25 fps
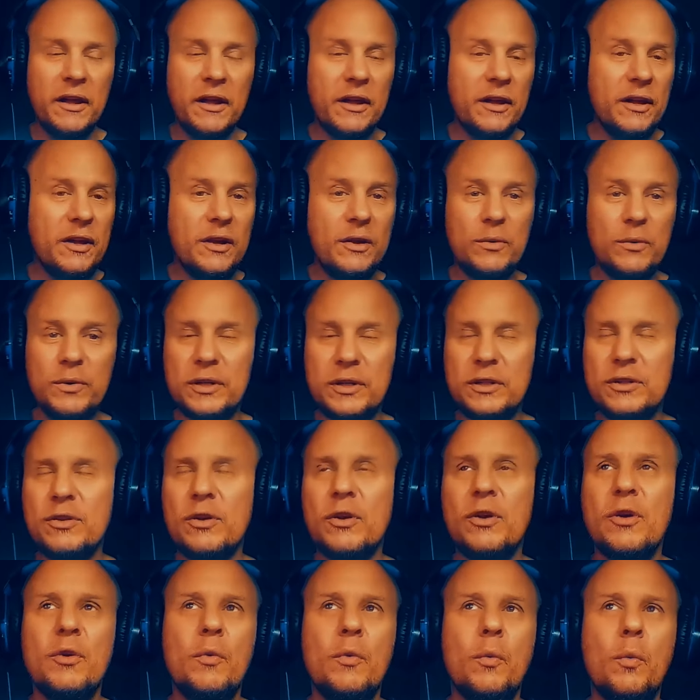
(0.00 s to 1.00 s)
It was
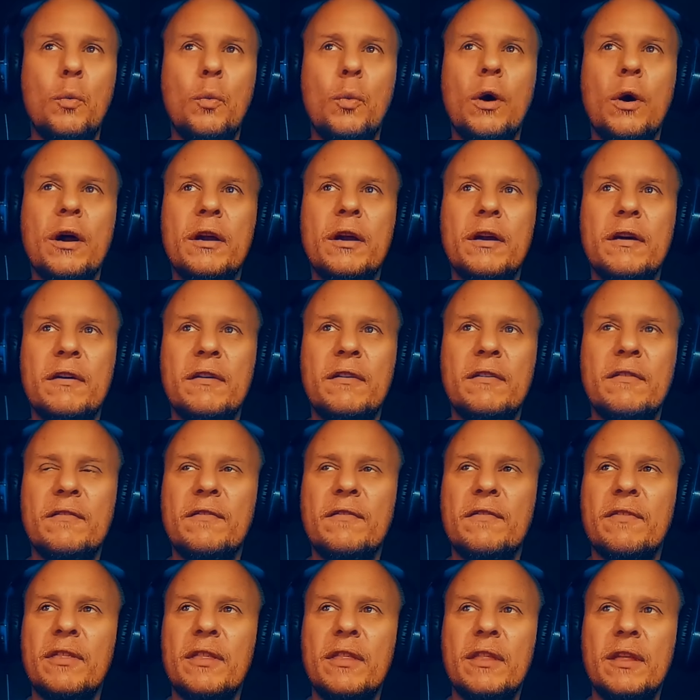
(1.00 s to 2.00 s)
one of
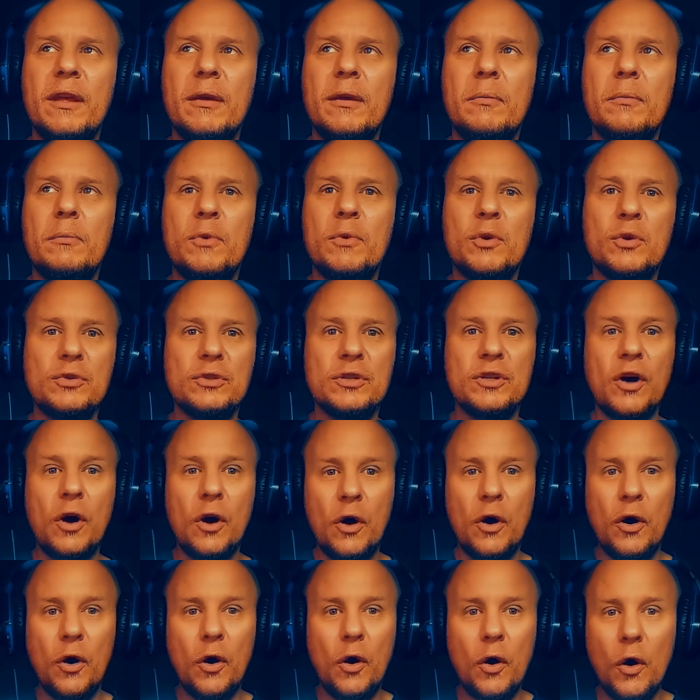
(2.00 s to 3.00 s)
the most
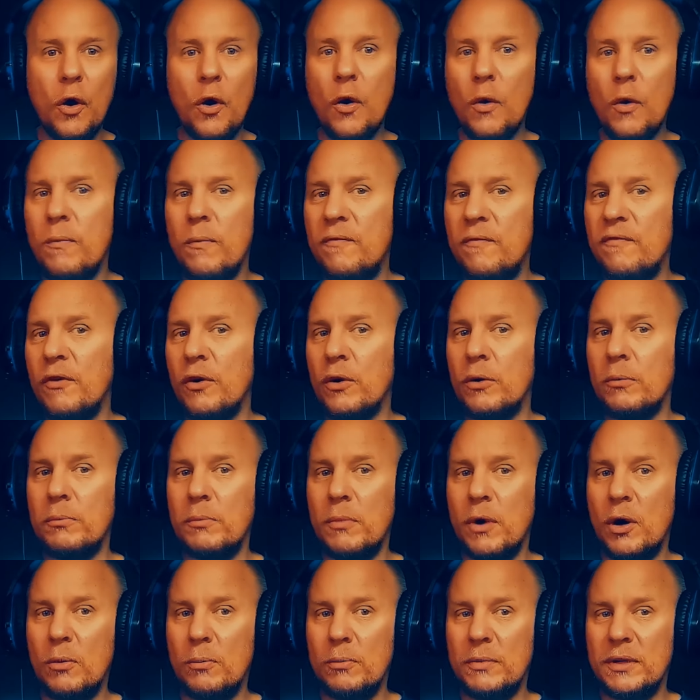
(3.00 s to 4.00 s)
hopeful
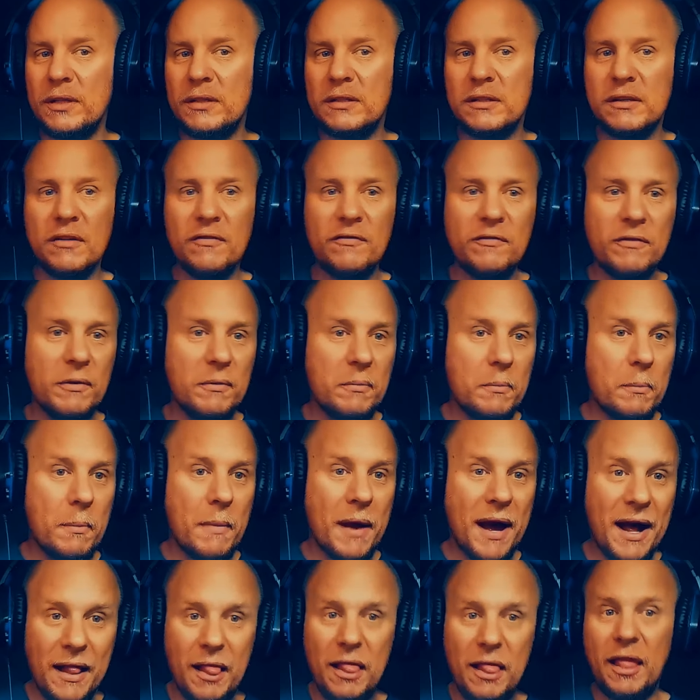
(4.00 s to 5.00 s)
moments of
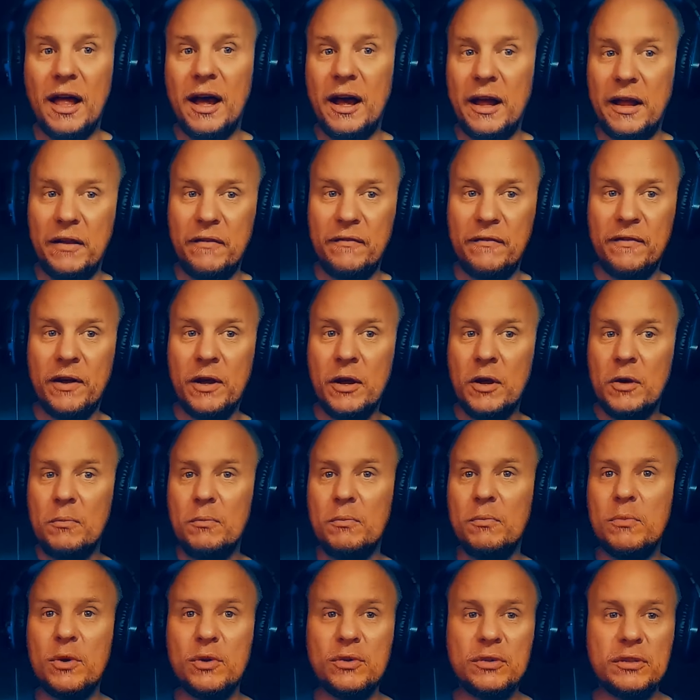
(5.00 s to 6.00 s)
my life.
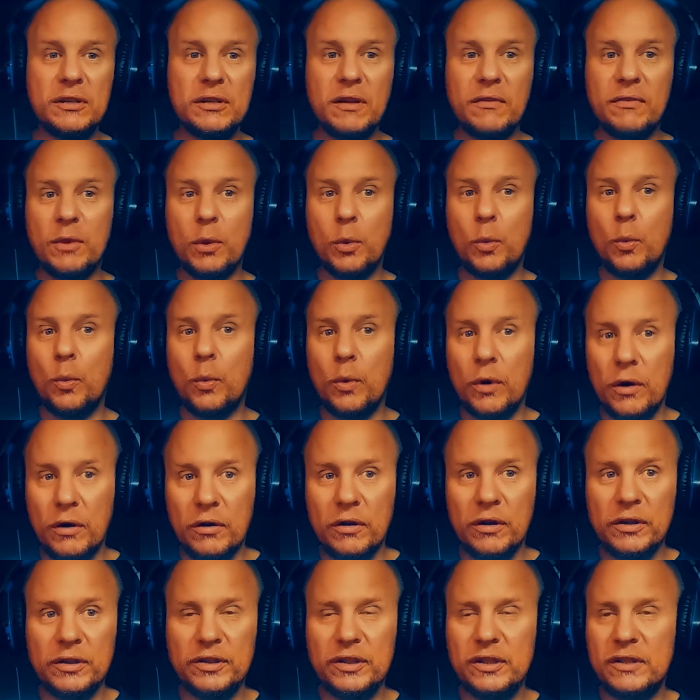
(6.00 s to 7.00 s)
Most of the
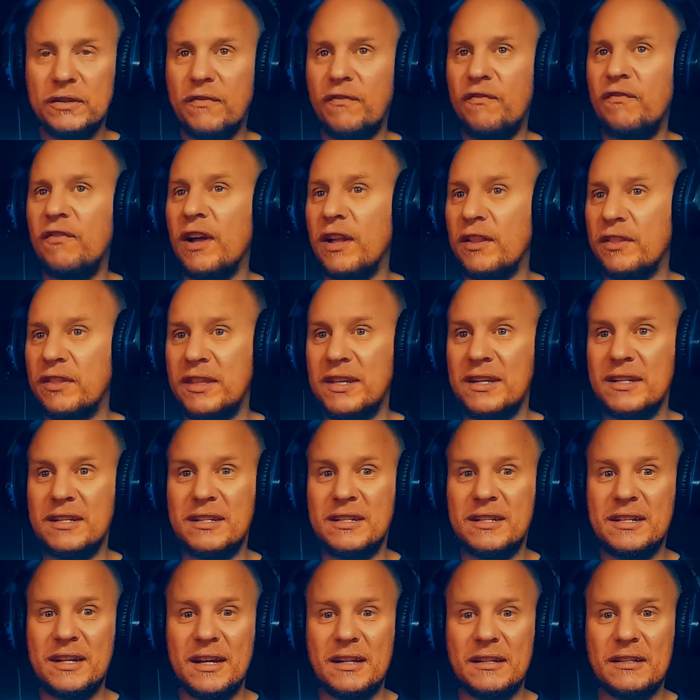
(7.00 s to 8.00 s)
world just felt this
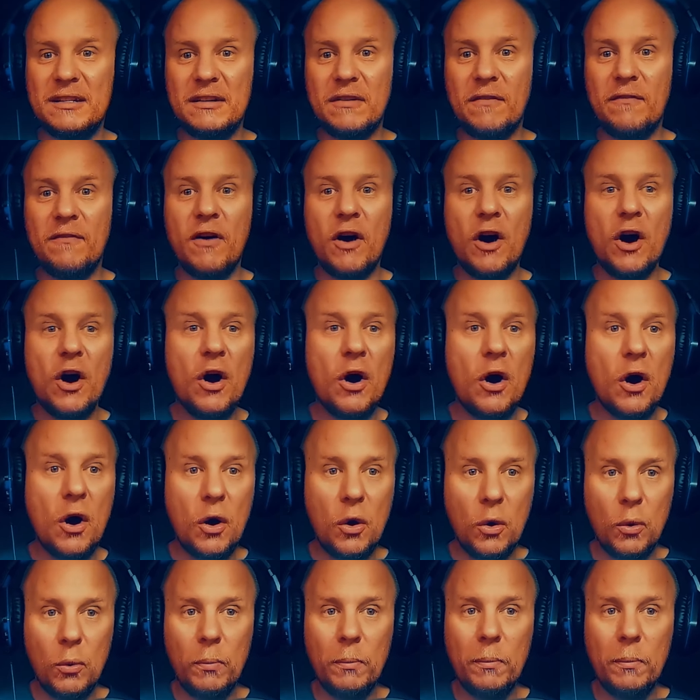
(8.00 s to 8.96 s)
sense of hope.